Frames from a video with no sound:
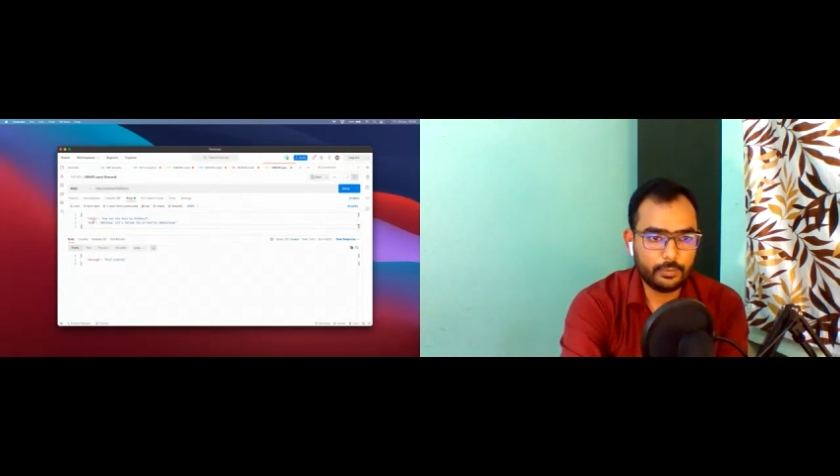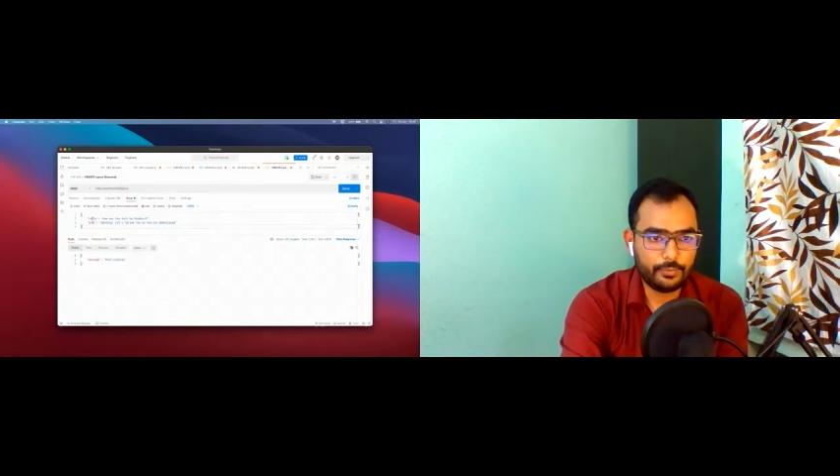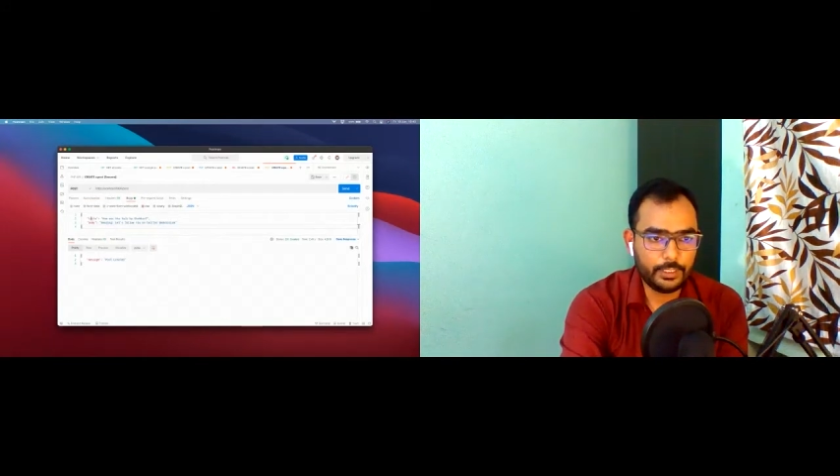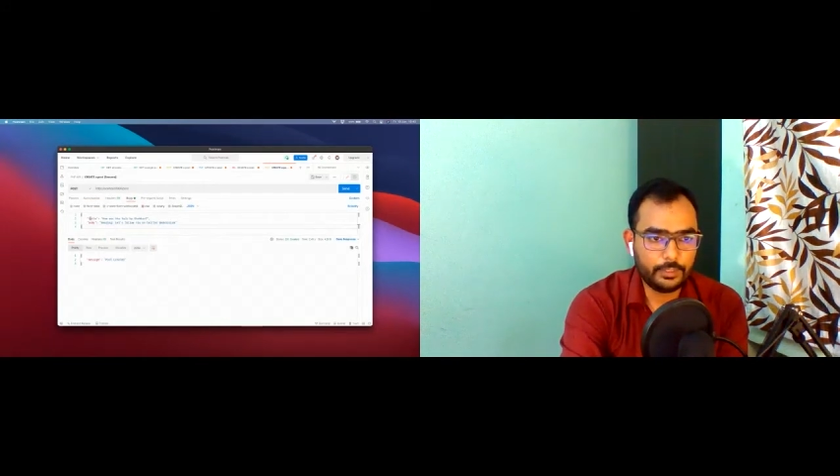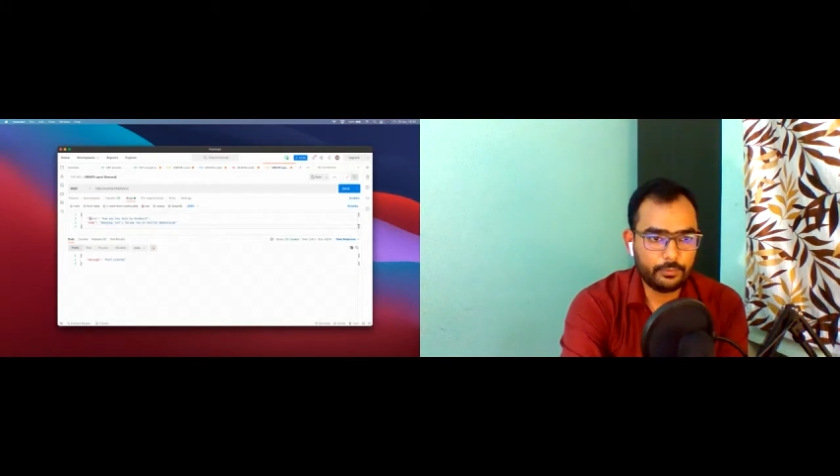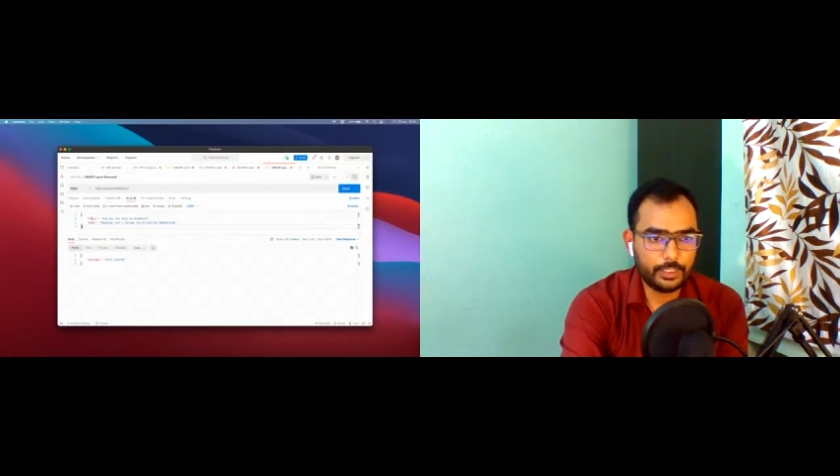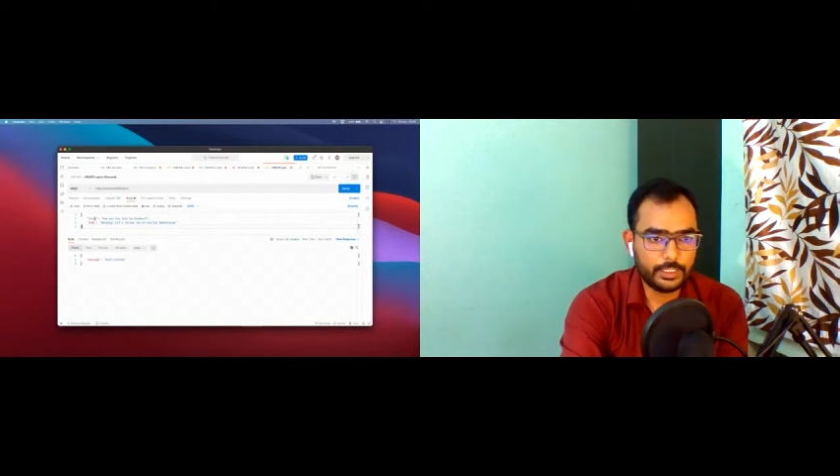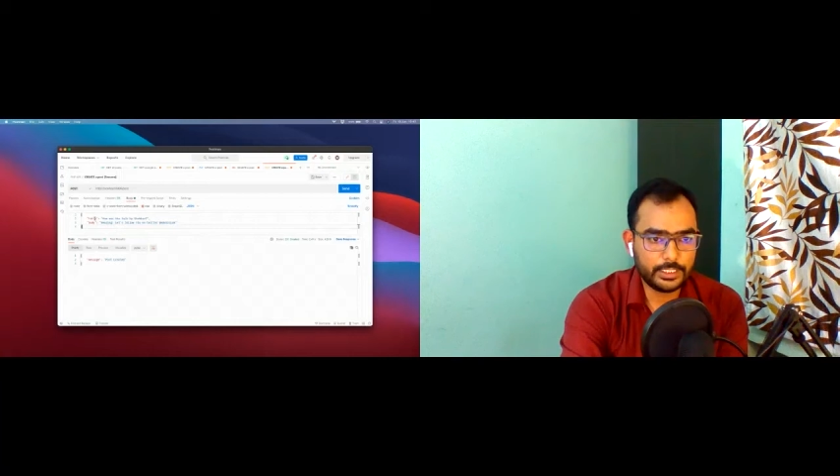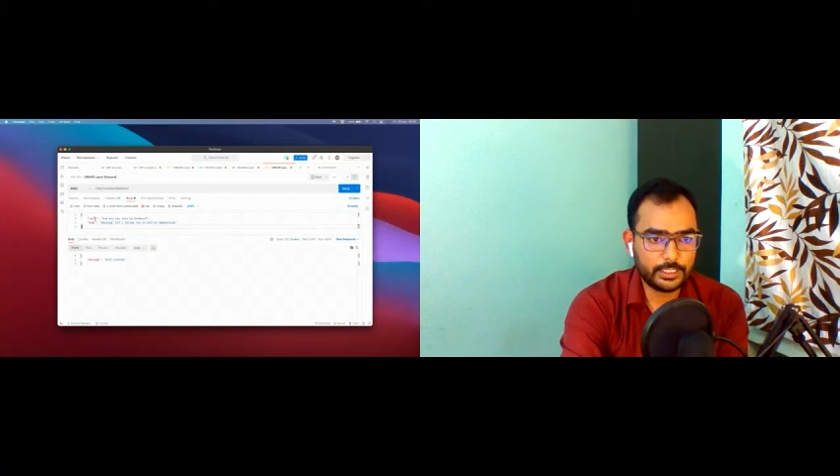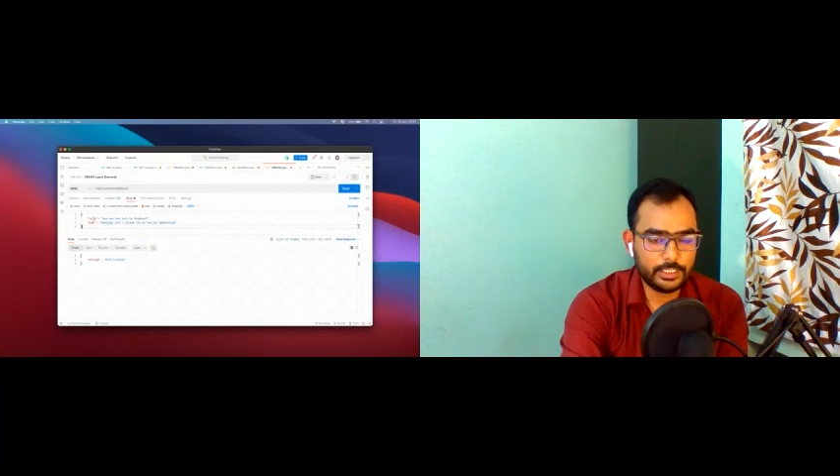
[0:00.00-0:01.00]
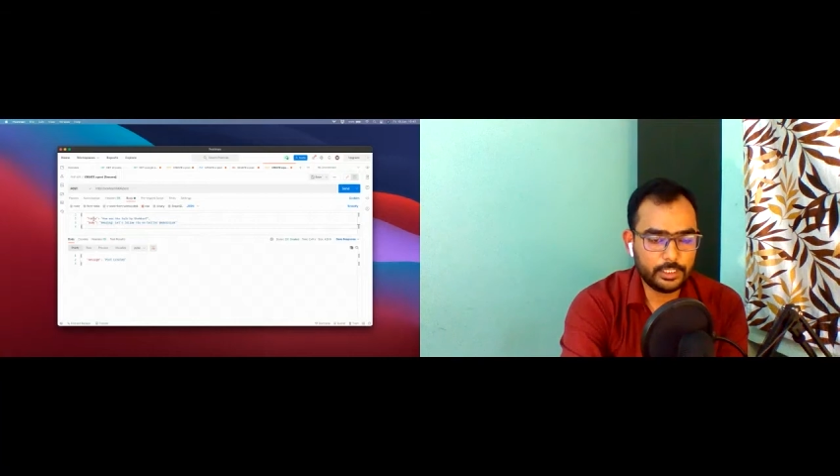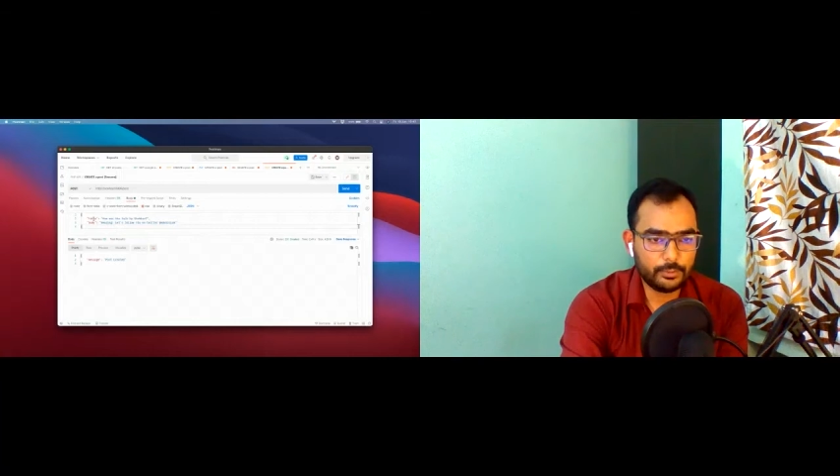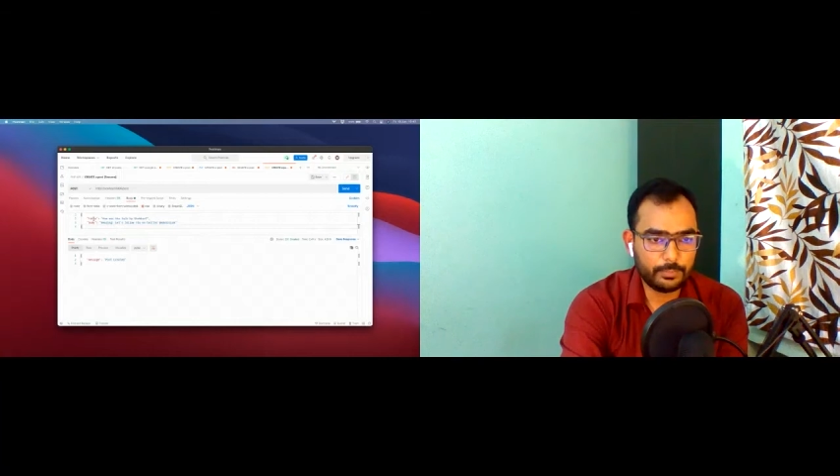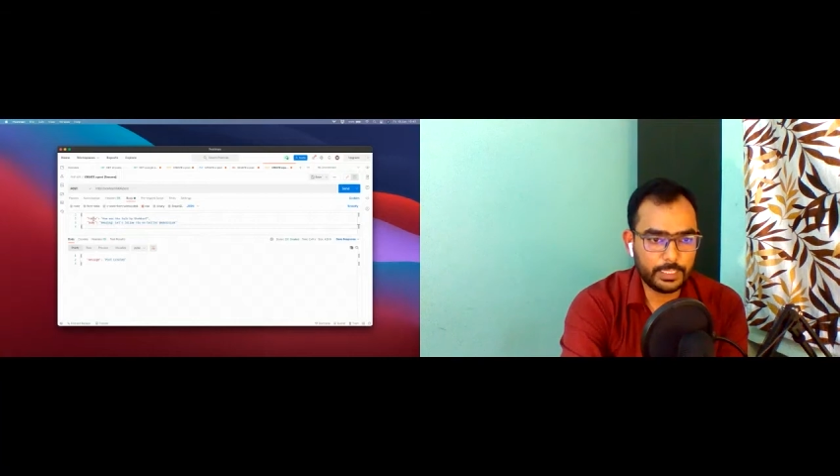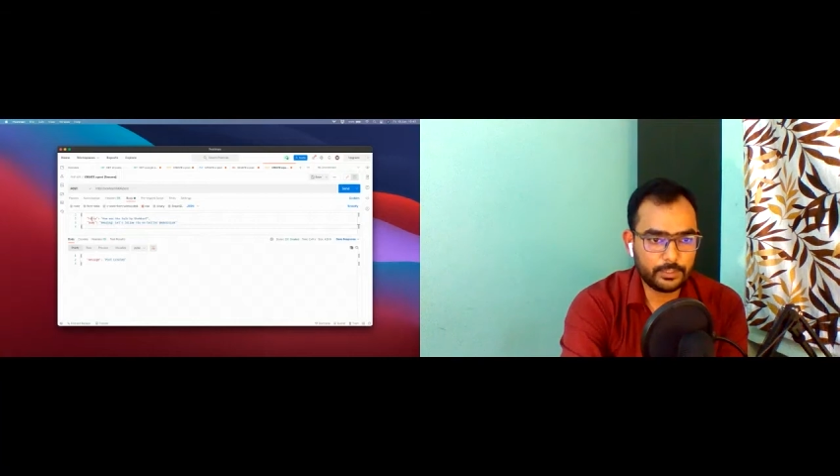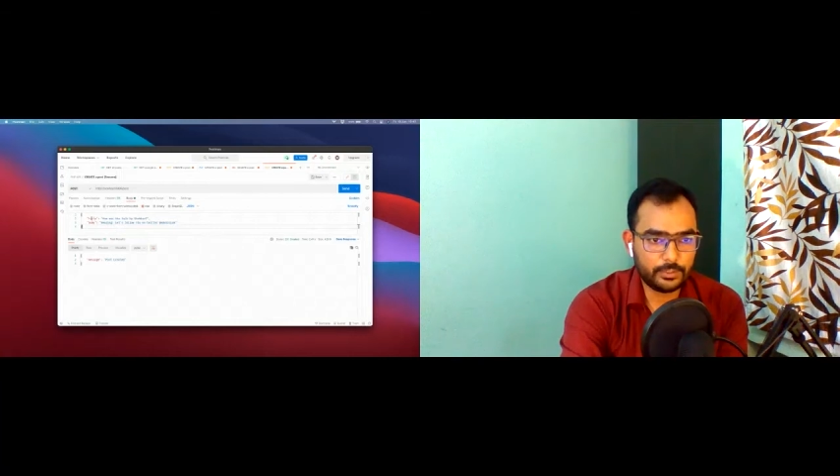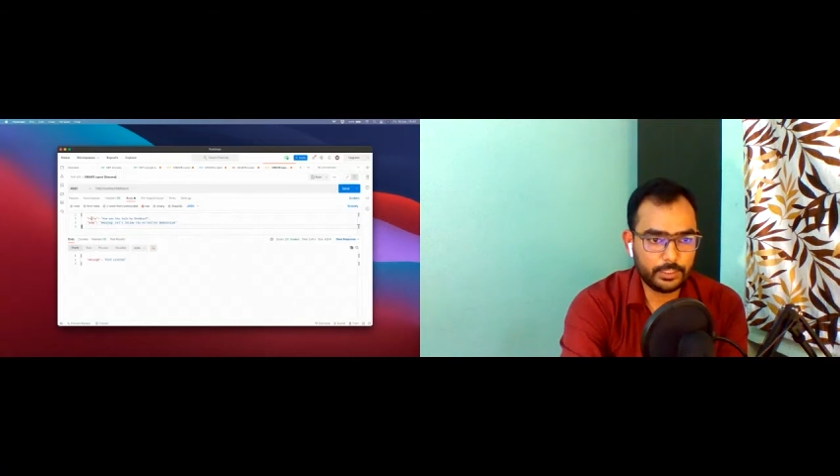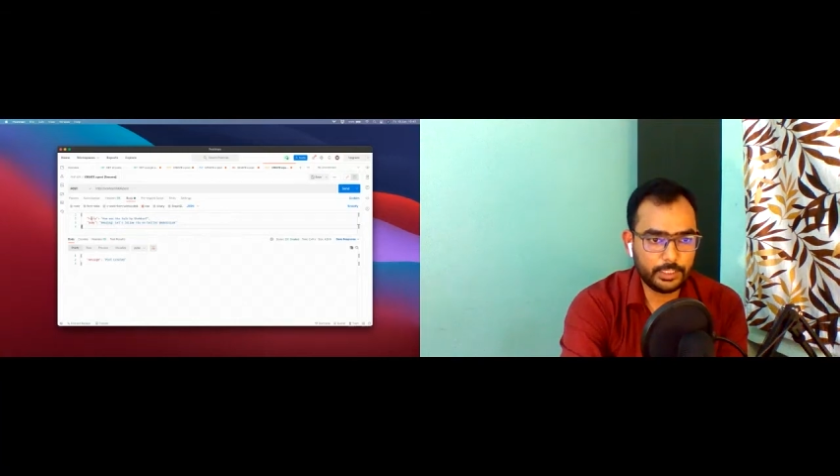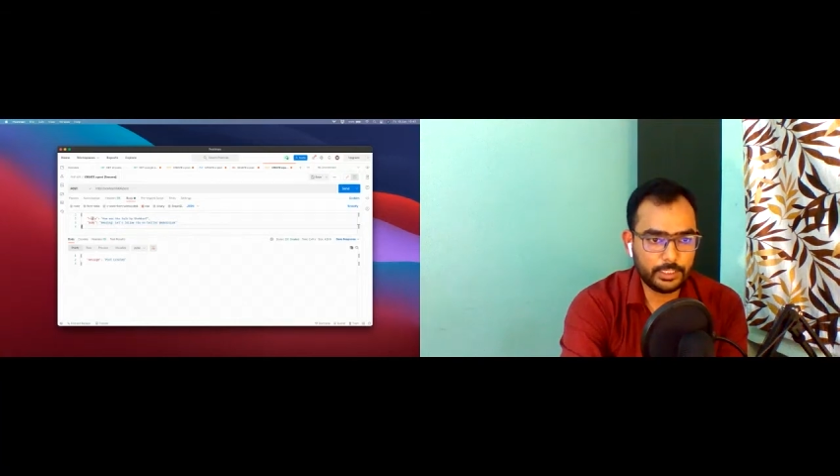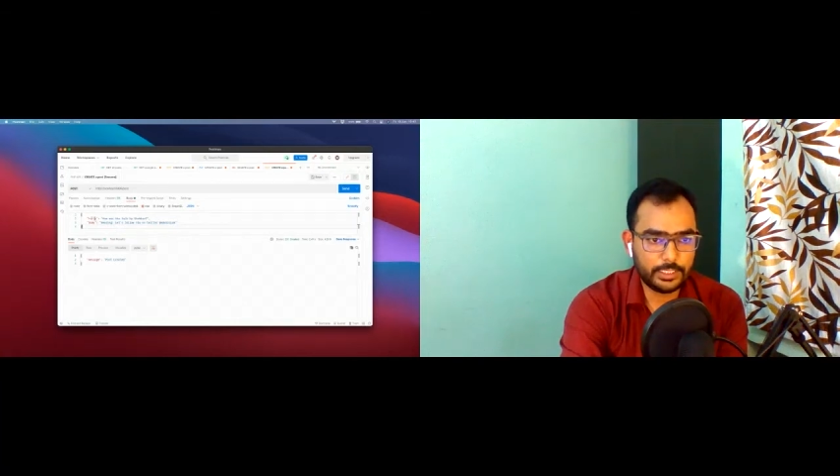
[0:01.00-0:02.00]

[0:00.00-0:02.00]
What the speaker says: we just need to pass on the